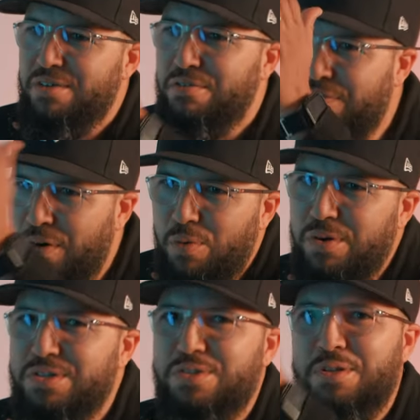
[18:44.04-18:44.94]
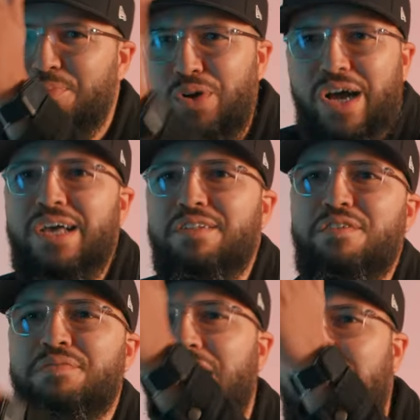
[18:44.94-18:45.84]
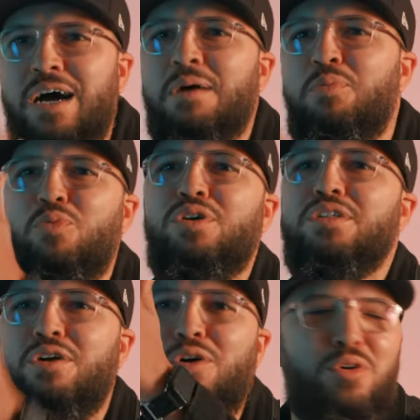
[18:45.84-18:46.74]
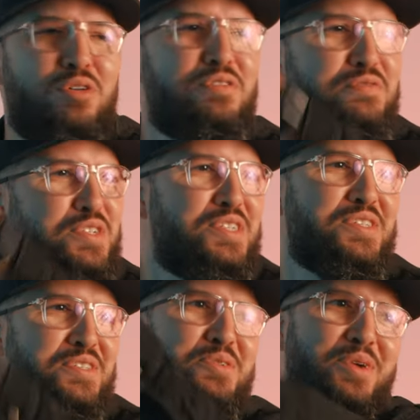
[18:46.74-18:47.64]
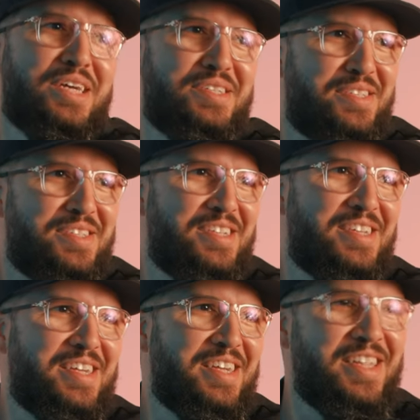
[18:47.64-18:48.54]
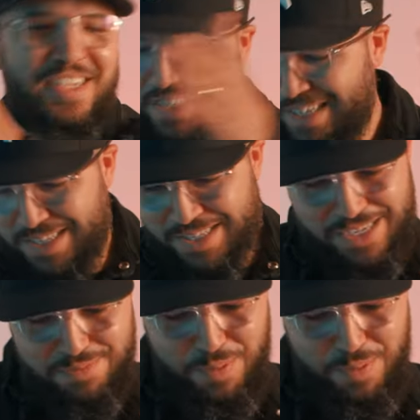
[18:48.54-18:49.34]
forward to the prize of the upward call of Jesus Christ. That's that's that's